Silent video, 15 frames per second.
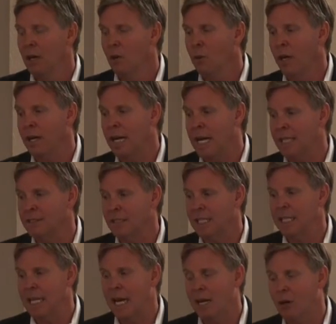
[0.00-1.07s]
Whereas
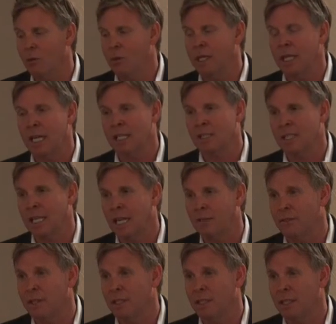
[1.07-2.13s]
now we actually
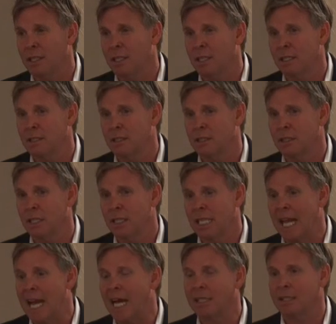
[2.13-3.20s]
have a
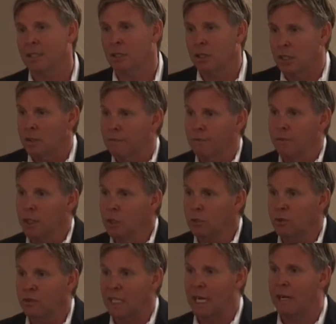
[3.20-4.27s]
catheter that
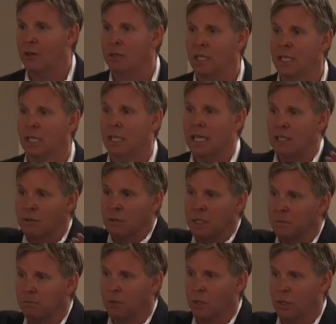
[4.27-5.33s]
flutes out and allows me
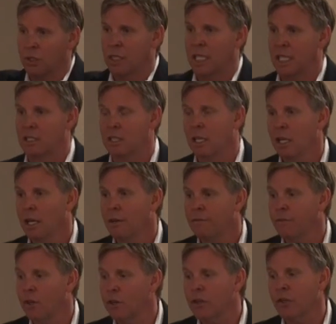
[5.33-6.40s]
to push things
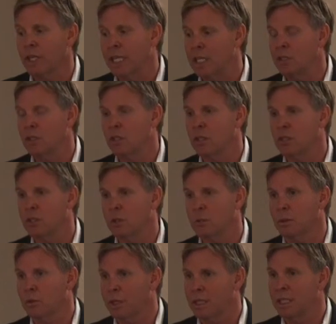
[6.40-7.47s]
further into the
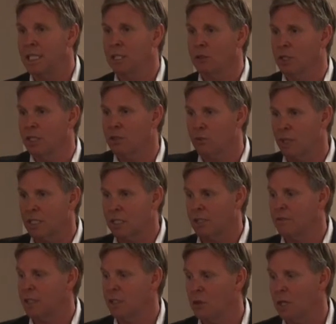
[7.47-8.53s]
tumor with decreased risk
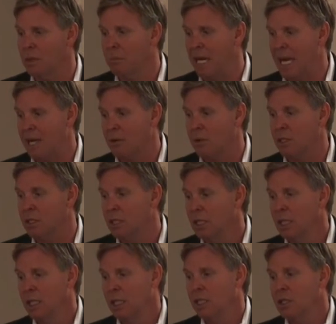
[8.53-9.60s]
of it going backwards,
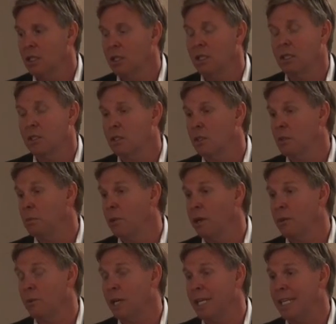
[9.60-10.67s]
to the
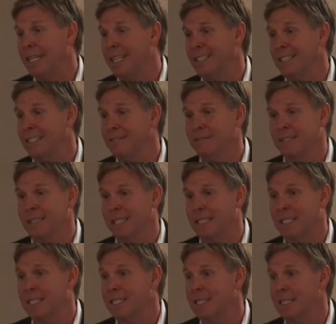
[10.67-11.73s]
point where I can actually give
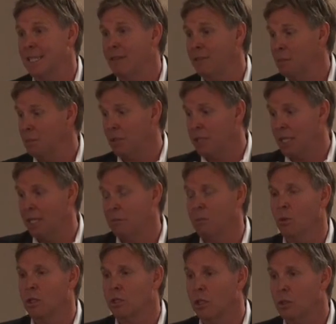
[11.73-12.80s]
67%
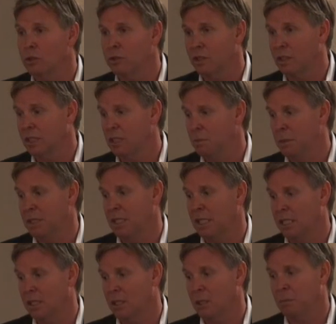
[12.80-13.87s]
more dose in this
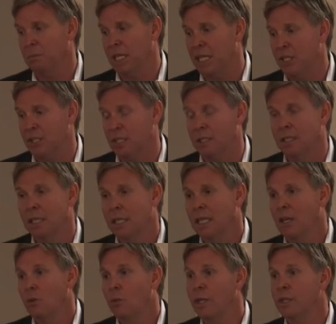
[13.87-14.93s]
particular patient
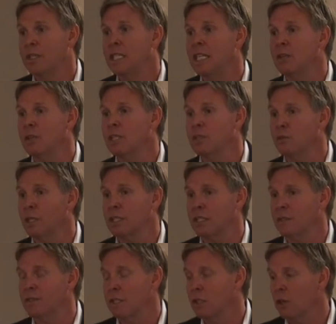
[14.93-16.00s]
with decreased
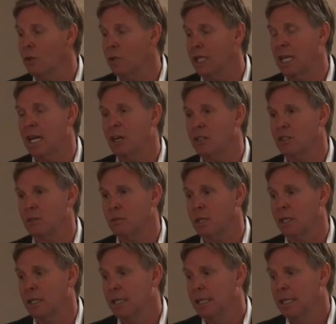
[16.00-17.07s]
risk of it going
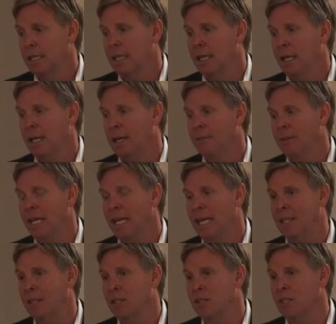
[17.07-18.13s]
elsewhere.
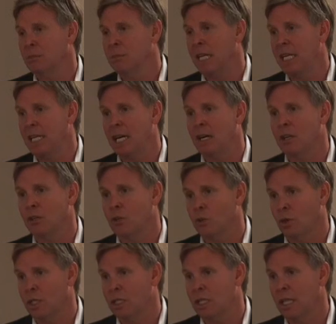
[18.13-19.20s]
And there's some data out of
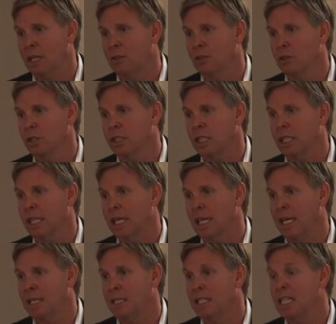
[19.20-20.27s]
Georgetown looking
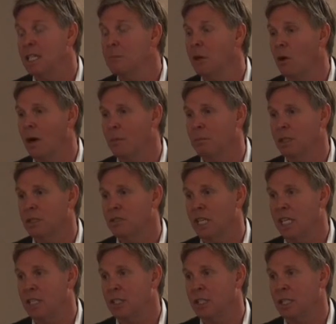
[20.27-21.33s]
at
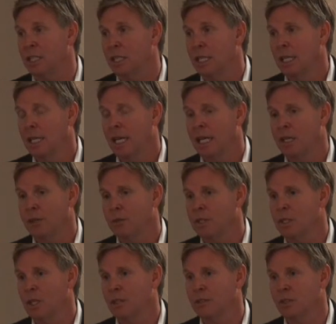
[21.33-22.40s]
chemoembolization, and the
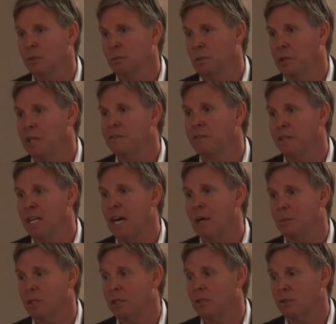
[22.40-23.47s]
results are pretty
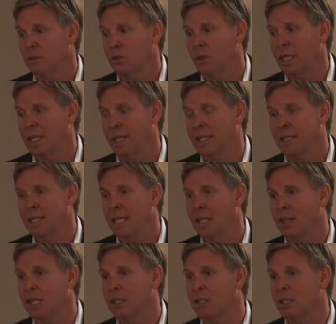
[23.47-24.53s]
phenomenal. So I
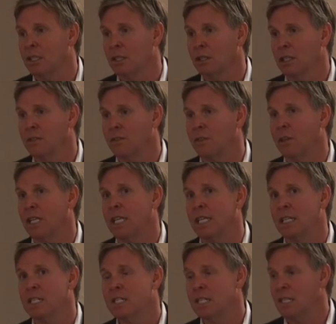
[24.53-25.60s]
think that the
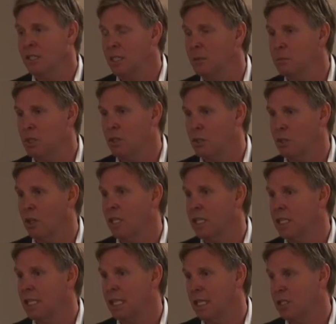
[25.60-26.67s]
delivery systems are
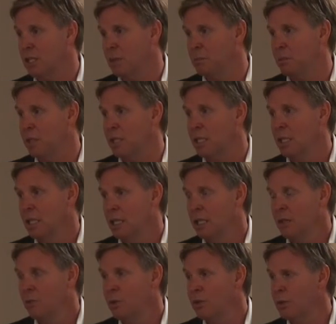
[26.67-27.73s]
starting to catch up
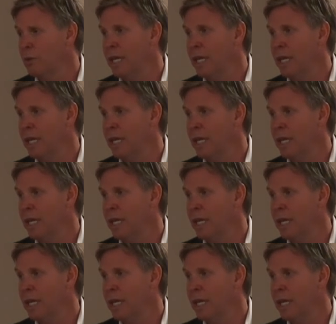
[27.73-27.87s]
with the